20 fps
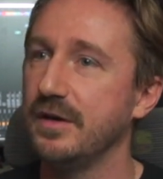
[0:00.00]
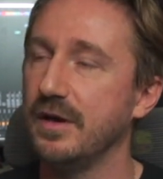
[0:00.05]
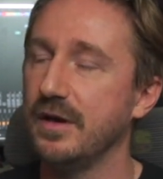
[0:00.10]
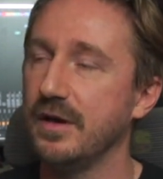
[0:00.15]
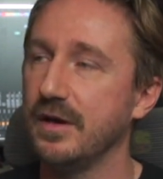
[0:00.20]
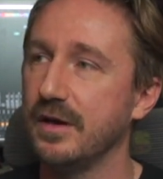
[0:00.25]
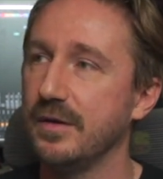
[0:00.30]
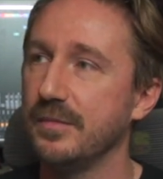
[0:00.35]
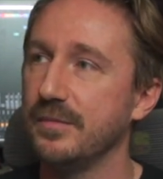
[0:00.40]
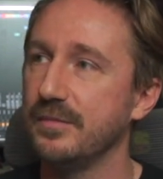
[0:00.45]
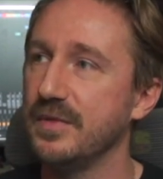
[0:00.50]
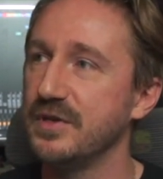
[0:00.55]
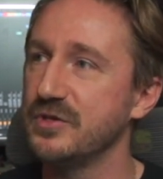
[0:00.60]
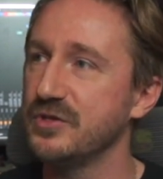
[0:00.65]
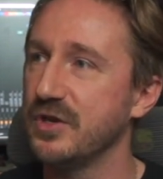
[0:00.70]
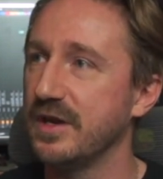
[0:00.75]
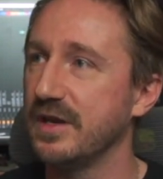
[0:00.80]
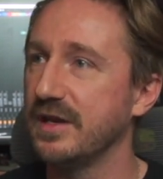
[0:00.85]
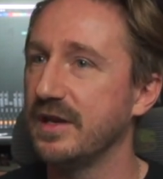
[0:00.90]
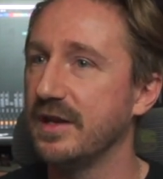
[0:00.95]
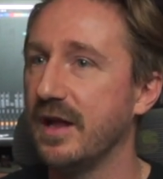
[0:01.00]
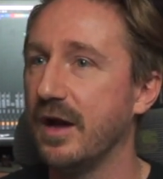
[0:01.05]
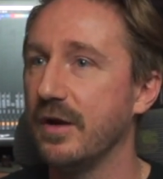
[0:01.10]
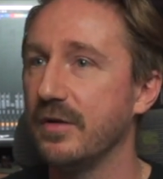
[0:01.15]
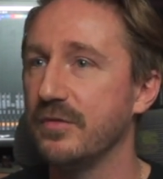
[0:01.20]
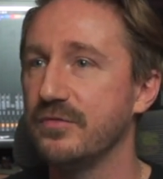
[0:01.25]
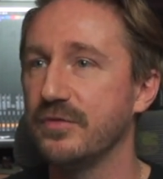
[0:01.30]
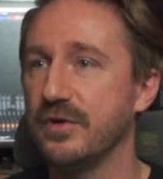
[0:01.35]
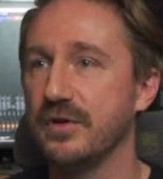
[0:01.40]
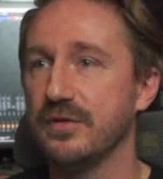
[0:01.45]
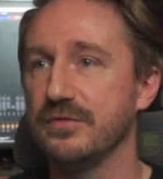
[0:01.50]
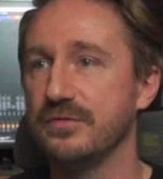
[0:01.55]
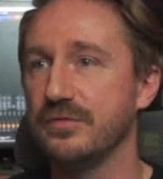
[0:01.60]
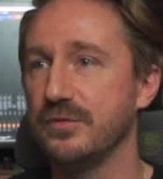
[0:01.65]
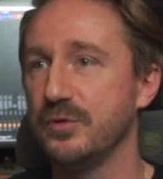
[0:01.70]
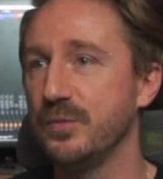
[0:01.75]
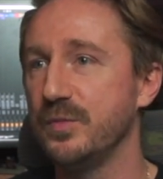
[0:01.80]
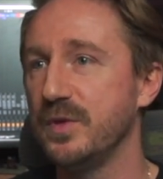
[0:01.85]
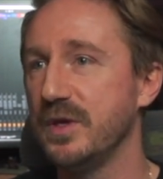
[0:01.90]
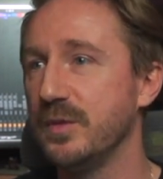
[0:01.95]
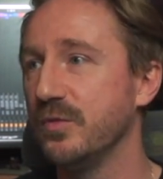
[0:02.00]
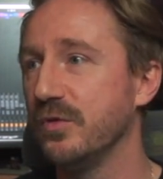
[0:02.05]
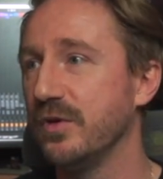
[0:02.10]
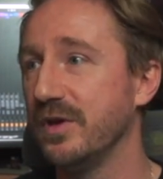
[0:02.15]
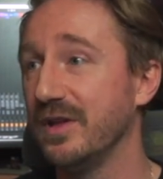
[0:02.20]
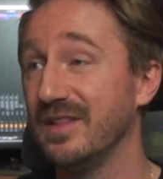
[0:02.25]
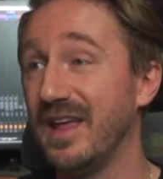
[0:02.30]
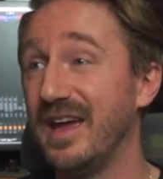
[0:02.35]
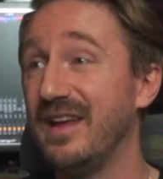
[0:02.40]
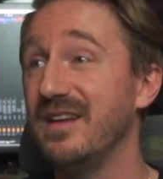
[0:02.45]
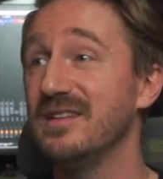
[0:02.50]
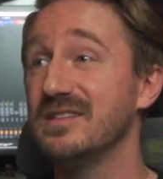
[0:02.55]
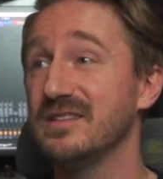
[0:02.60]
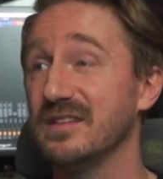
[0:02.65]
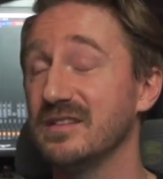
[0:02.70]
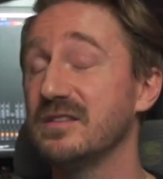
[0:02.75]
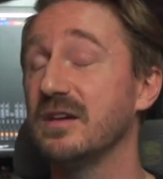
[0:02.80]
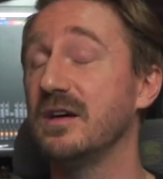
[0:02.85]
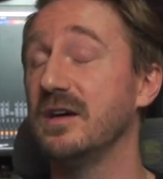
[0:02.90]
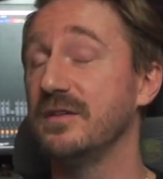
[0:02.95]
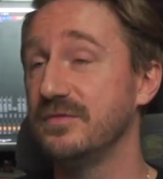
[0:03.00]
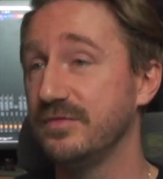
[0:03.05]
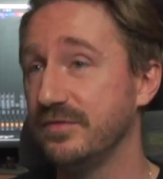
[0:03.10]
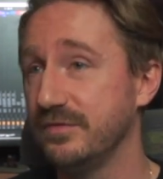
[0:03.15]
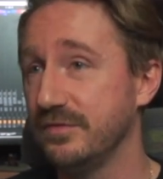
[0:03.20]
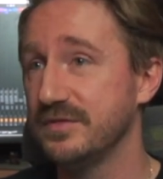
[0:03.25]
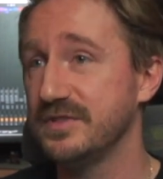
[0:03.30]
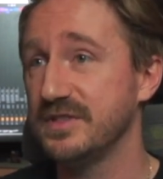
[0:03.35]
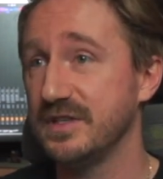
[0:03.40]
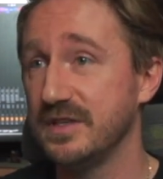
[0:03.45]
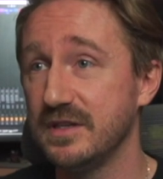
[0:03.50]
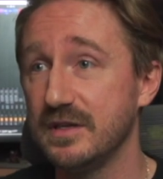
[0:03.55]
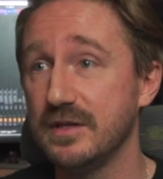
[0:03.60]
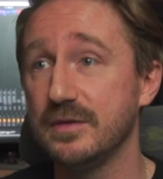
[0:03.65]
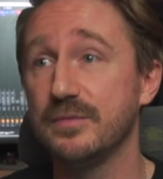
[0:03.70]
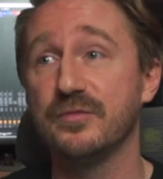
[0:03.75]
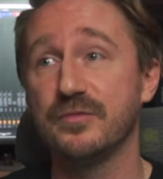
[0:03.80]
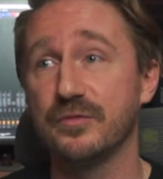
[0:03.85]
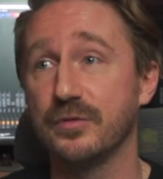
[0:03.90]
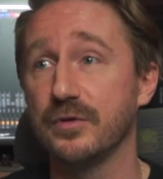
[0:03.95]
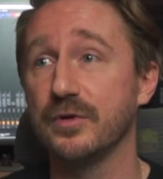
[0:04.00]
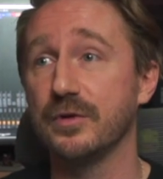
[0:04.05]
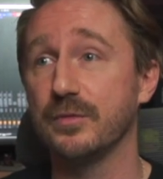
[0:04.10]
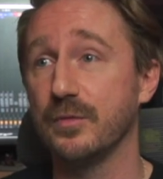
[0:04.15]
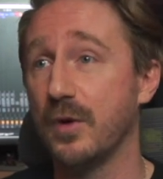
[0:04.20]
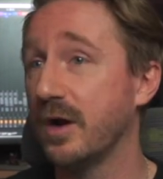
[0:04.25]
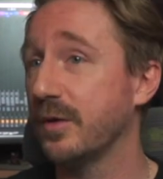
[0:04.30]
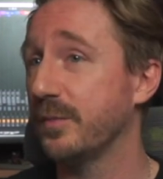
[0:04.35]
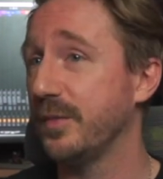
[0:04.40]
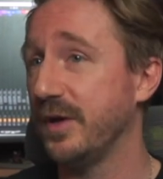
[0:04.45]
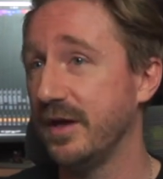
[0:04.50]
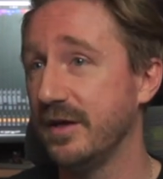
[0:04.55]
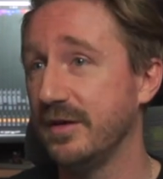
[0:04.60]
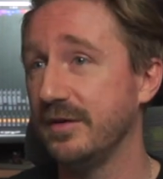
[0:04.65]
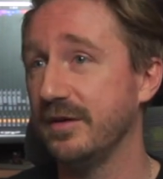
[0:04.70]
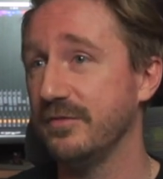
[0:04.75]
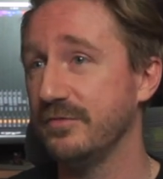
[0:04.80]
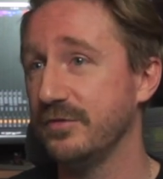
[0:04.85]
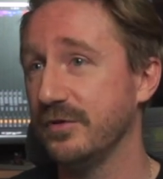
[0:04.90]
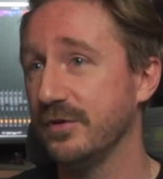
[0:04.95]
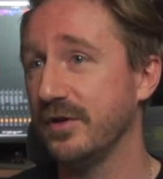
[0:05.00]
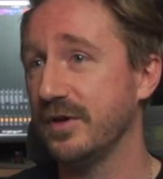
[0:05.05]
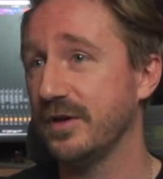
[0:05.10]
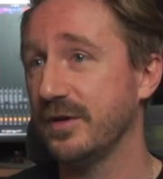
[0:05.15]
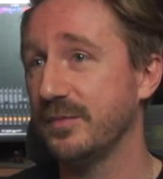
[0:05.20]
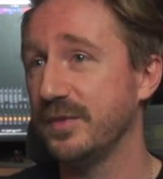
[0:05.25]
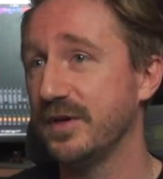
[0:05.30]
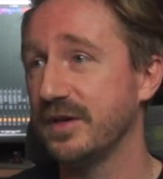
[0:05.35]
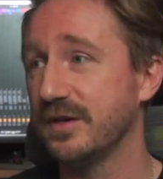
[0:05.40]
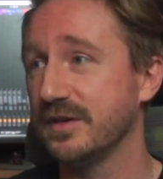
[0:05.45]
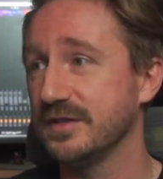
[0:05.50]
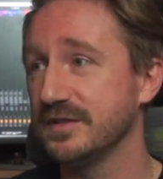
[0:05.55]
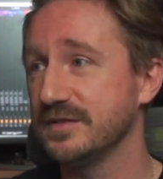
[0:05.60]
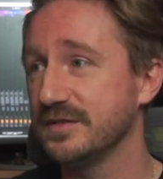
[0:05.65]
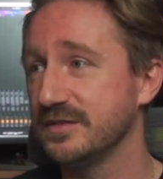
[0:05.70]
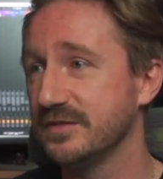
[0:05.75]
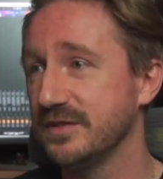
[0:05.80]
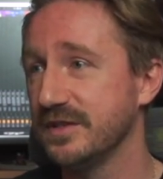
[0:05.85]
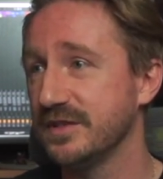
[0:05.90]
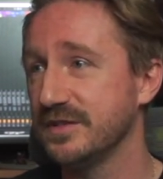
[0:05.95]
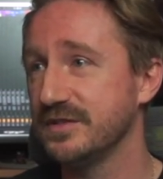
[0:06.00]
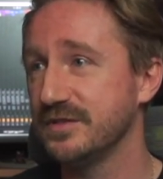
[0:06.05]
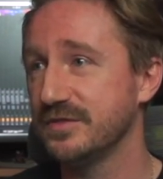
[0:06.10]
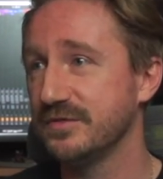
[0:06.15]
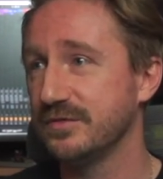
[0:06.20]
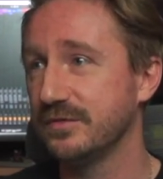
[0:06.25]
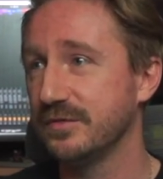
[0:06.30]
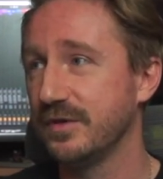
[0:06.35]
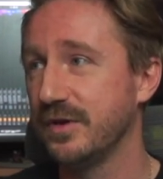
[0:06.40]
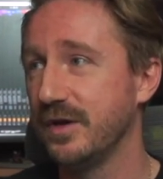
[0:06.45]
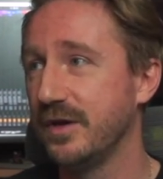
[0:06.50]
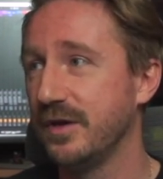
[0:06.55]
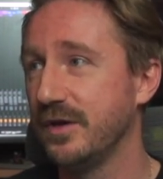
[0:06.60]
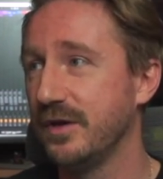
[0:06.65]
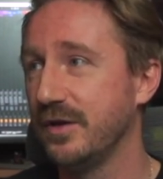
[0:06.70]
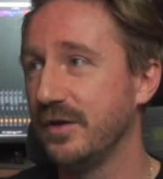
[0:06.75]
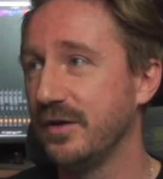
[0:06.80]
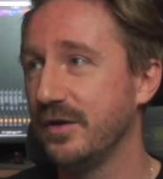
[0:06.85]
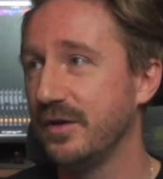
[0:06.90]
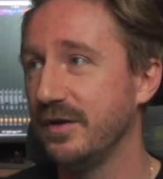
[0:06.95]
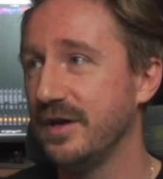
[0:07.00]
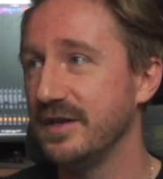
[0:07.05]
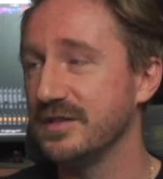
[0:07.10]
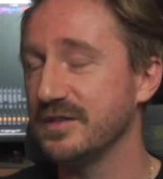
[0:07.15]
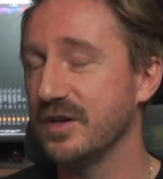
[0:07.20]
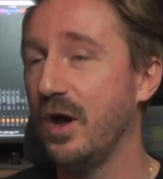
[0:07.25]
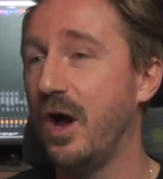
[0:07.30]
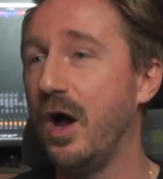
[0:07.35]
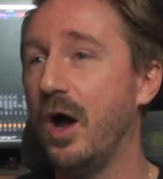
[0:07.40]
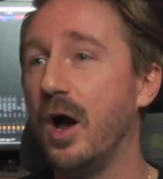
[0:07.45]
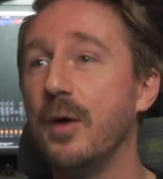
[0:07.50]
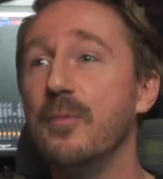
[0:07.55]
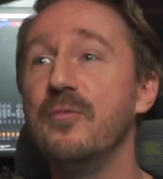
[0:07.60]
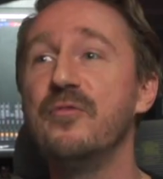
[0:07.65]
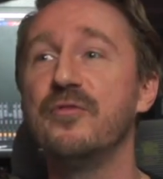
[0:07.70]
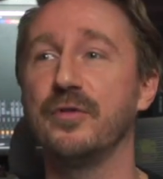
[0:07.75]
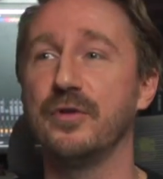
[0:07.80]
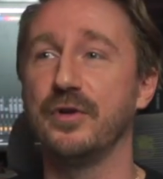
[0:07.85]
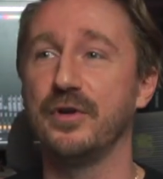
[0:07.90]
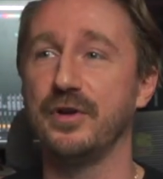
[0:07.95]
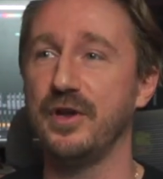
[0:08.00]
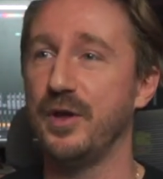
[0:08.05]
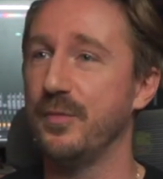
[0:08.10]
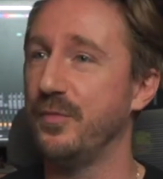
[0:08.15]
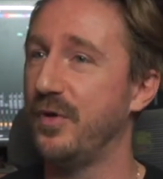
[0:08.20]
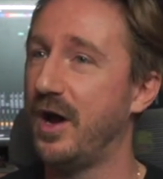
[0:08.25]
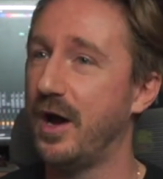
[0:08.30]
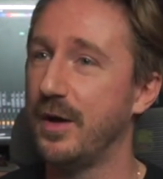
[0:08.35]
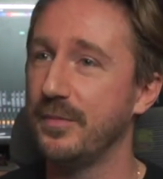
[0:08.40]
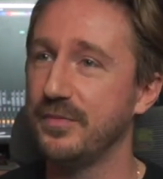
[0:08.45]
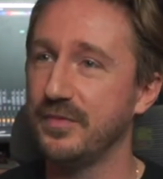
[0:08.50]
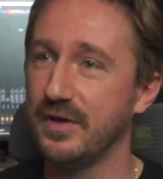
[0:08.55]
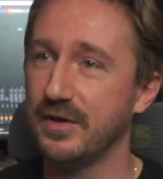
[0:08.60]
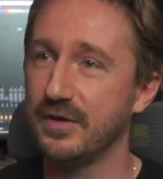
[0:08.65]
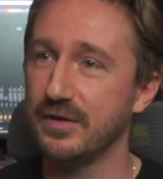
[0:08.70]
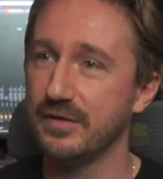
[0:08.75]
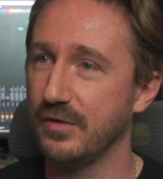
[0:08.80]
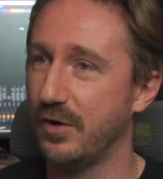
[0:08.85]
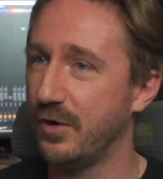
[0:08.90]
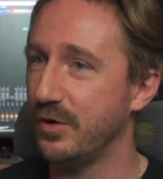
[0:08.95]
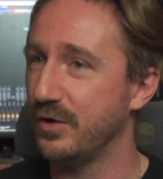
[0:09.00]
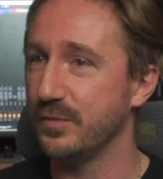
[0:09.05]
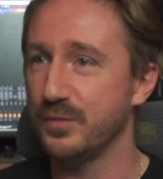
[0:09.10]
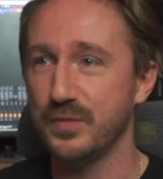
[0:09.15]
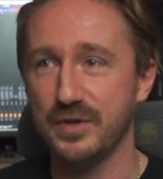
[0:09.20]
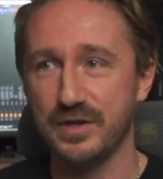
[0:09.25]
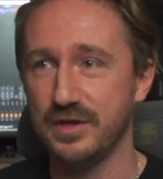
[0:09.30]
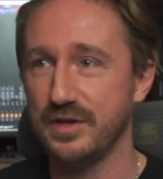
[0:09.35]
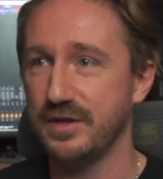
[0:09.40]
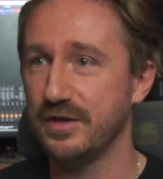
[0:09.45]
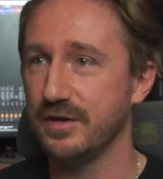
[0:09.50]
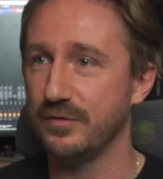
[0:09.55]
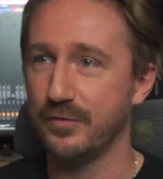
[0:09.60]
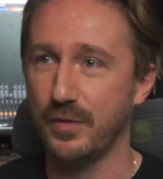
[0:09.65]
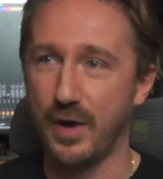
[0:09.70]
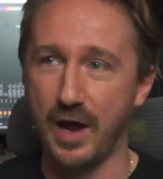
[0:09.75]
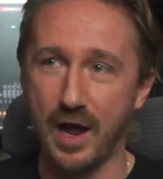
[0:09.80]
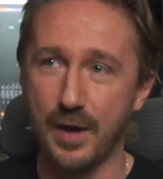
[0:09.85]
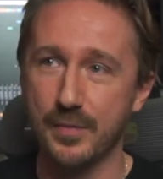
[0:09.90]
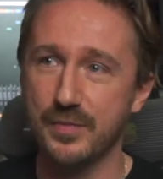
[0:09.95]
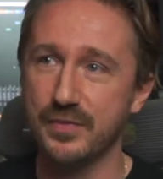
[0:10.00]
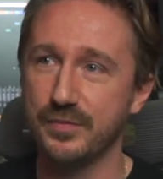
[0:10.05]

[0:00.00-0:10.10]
And trying to get out in front of new people. Atlanta is a tough city for a rock band, I feel like, because it's a hub for hip hop and R&B and rap,